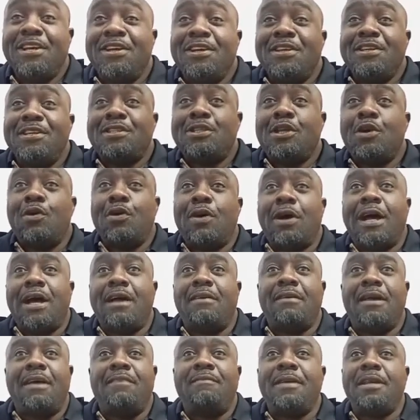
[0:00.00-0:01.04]
So
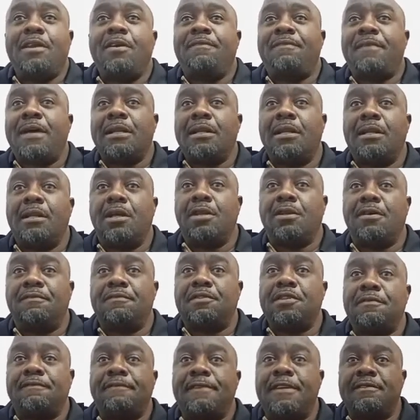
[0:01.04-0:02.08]
I've been offered a lot of
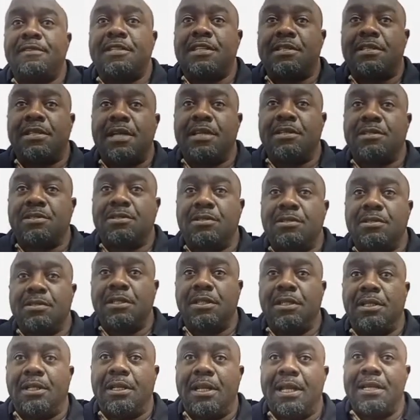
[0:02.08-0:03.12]
tutoring titles for
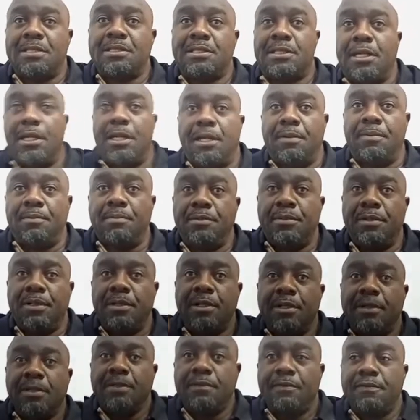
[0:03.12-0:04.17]
the last
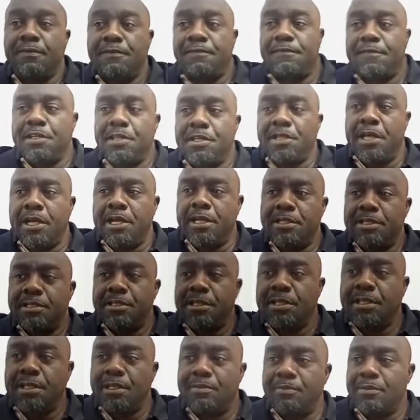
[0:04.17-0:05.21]
15 years,
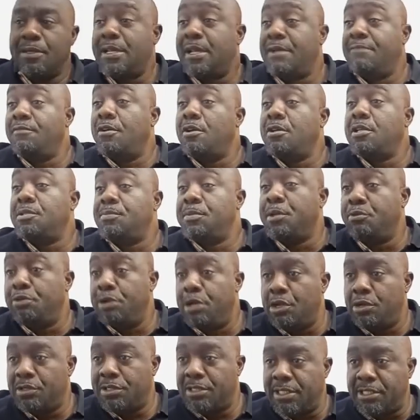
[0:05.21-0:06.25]
but I've always been
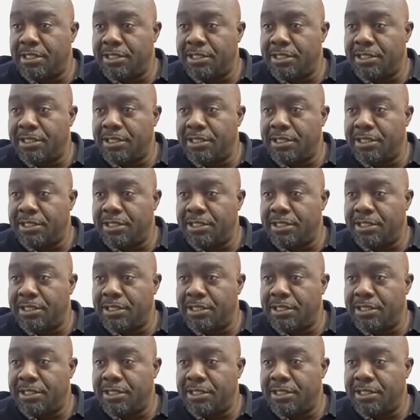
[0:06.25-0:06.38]
reluctant.